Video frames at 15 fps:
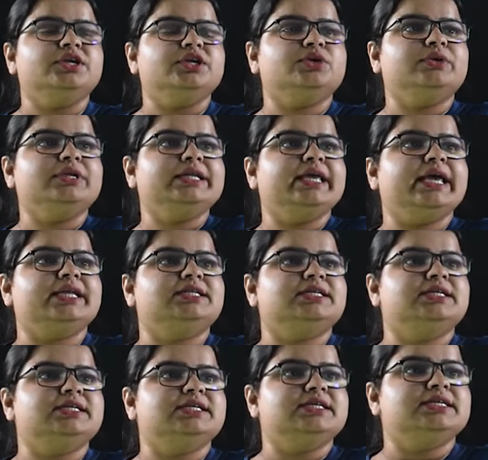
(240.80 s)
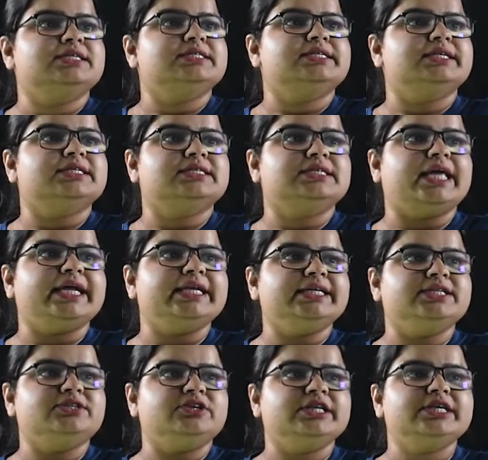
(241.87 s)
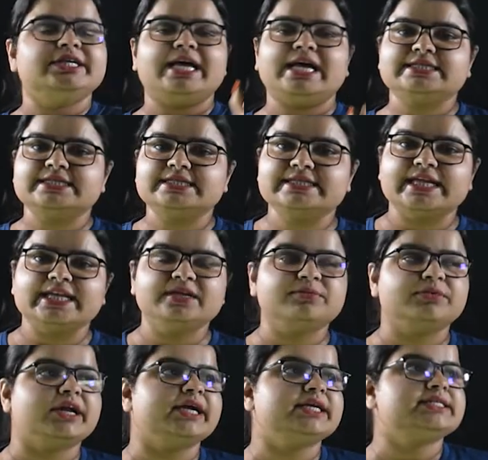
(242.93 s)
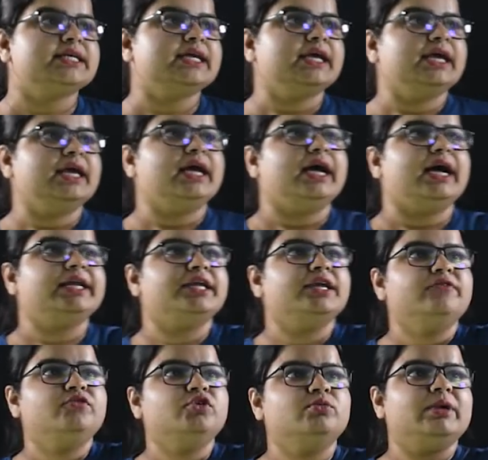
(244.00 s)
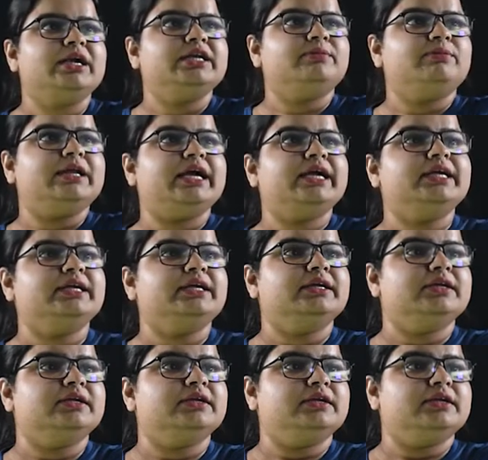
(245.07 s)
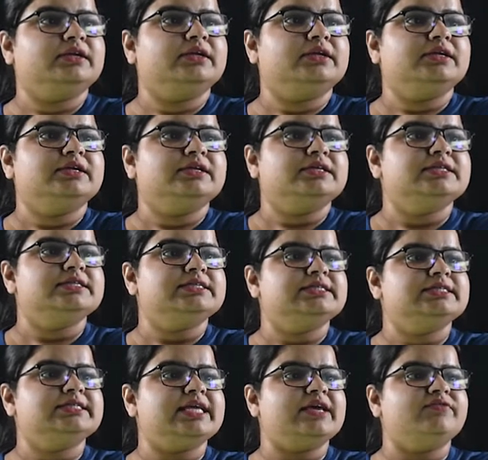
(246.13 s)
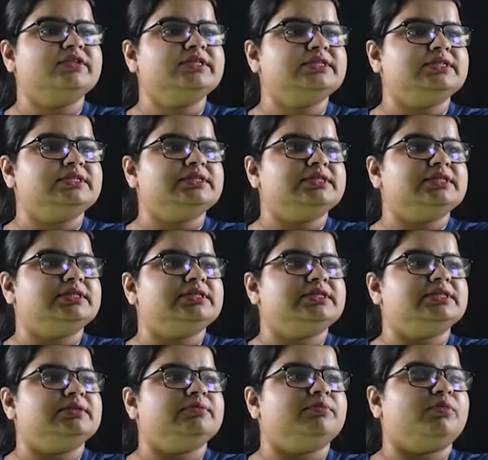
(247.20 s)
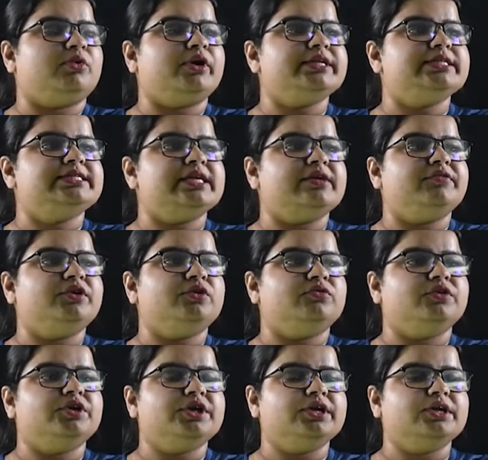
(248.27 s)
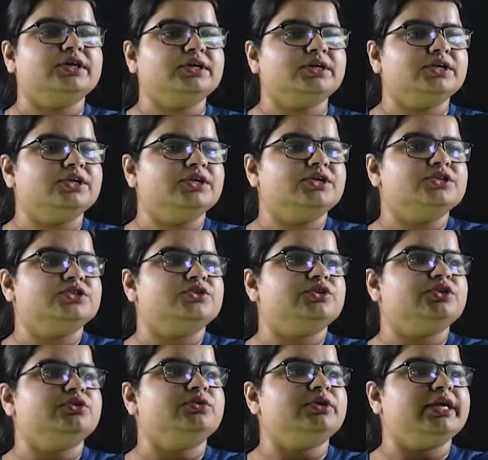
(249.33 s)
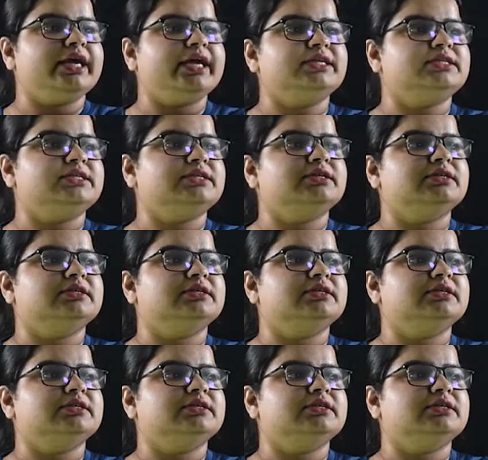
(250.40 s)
you will get 693 as a selling price, and if you multiply 7.7 over here, so you get